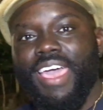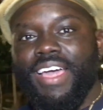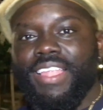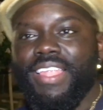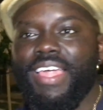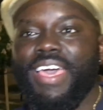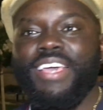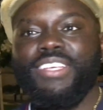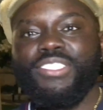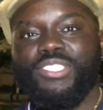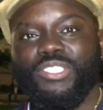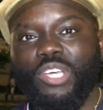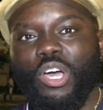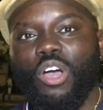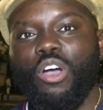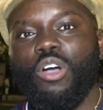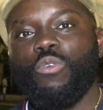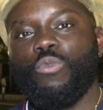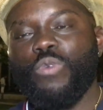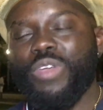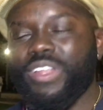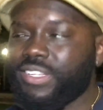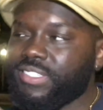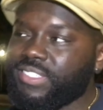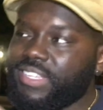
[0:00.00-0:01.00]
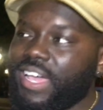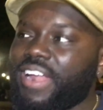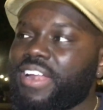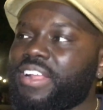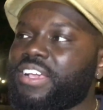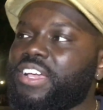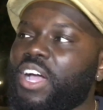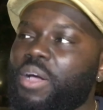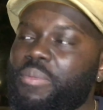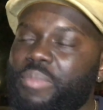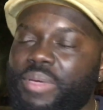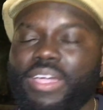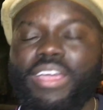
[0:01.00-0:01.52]
in LA, so we
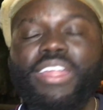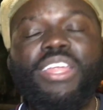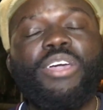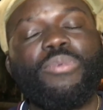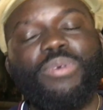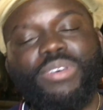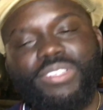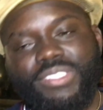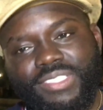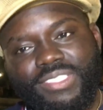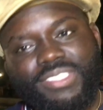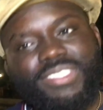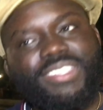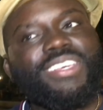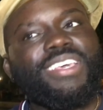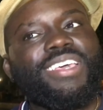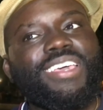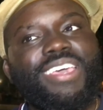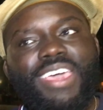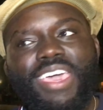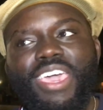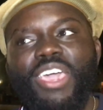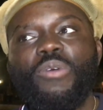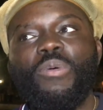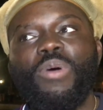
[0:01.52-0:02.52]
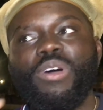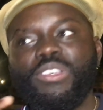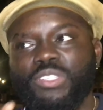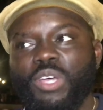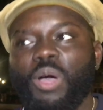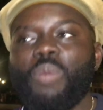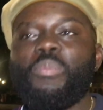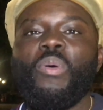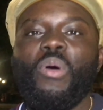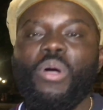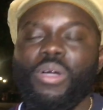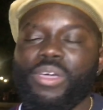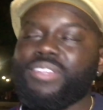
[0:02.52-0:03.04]
decided to come here, and it was it was
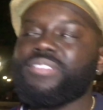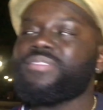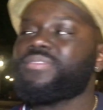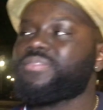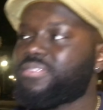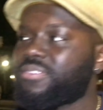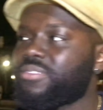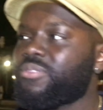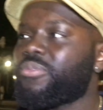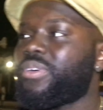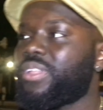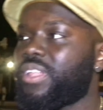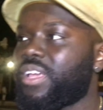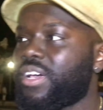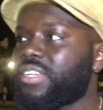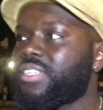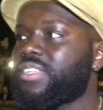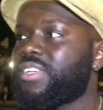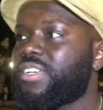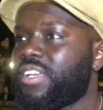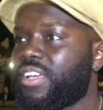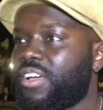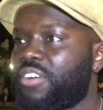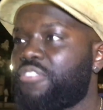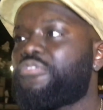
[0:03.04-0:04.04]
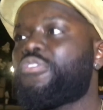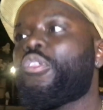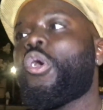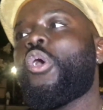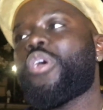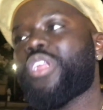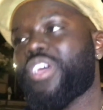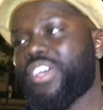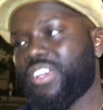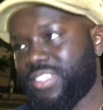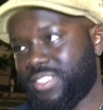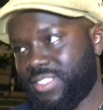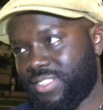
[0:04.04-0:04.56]
on point. Where you guys from?
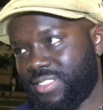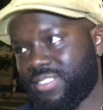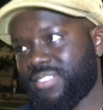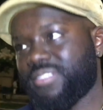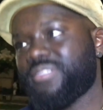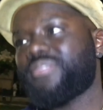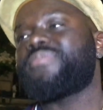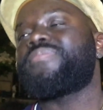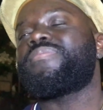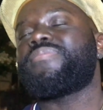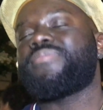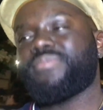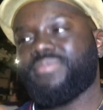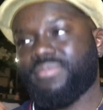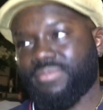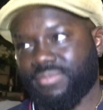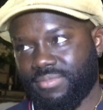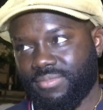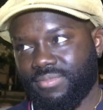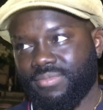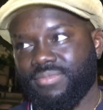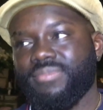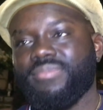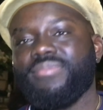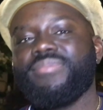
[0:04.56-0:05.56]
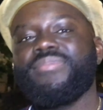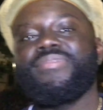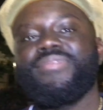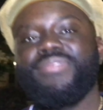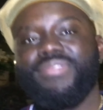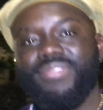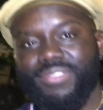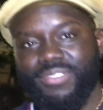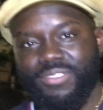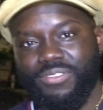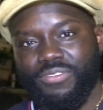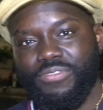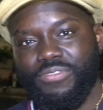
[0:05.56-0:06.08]
Florida. Florida, all the way out here from